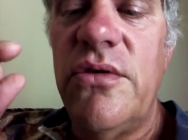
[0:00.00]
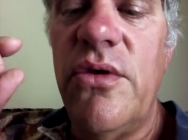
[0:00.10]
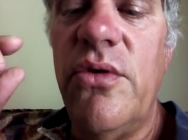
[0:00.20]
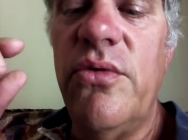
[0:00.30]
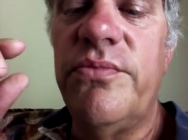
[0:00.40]

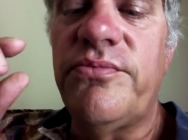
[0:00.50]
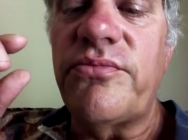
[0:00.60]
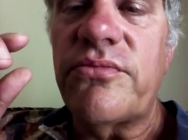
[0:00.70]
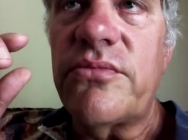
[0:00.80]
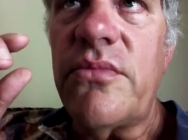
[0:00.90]
You,
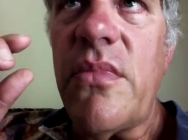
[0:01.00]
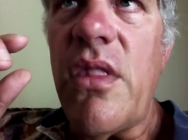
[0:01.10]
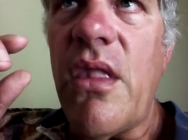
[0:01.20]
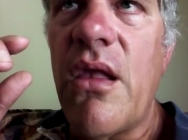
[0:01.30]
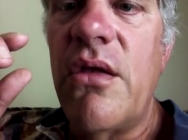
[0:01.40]

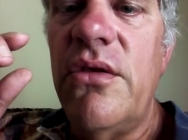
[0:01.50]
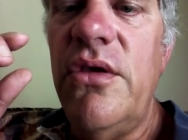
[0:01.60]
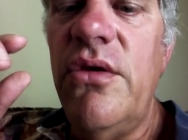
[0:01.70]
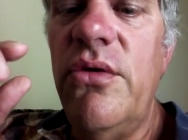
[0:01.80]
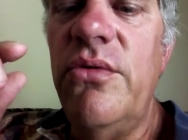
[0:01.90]

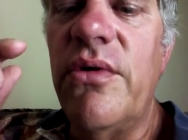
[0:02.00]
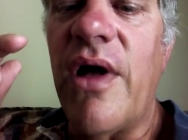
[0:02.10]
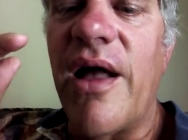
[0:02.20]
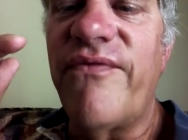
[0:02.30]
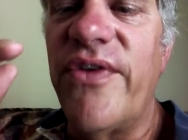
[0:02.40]
you,
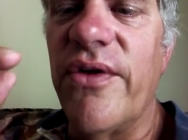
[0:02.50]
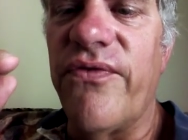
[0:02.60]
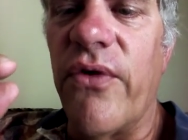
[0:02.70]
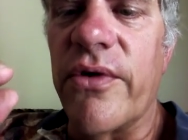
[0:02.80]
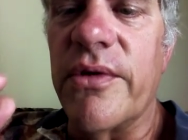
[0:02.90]
I feel
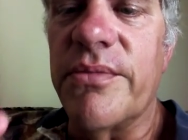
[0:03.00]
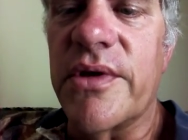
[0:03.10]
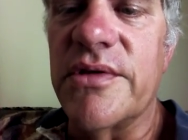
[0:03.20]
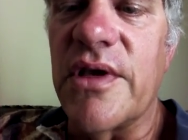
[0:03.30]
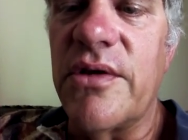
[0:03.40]
for you
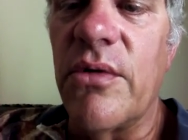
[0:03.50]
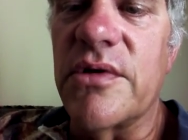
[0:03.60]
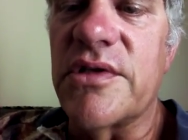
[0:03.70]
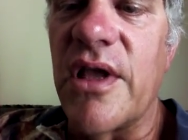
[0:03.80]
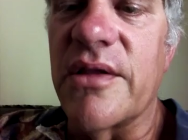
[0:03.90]
because I know
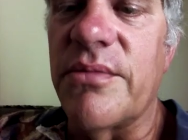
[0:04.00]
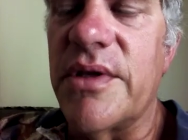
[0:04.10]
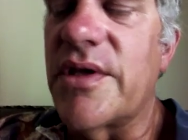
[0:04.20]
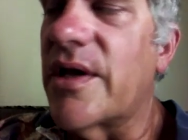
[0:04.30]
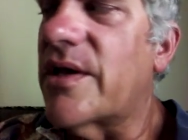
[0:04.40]
what it's like to
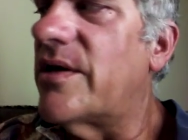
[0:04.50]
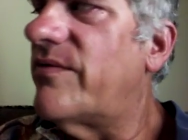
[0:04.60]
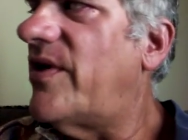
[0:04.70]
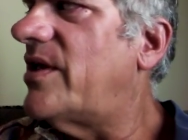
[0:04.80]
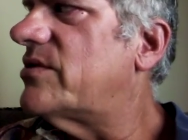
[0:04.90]
be taken
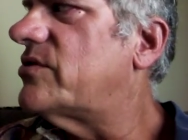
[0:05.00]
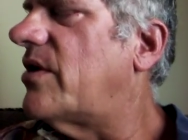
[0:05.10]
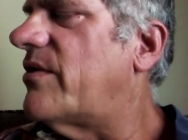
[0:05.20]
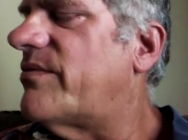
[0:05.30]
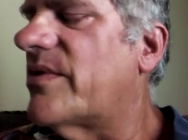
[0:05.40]
advantage
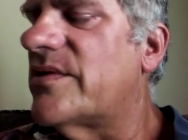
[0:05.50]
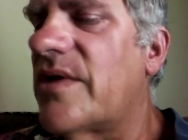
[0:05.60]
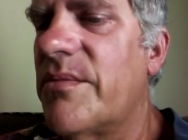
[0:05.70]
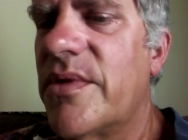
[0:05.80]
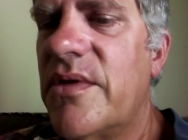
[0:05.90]
of because
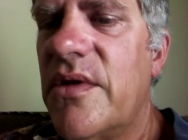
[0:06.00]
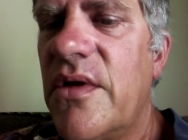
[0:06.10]
I've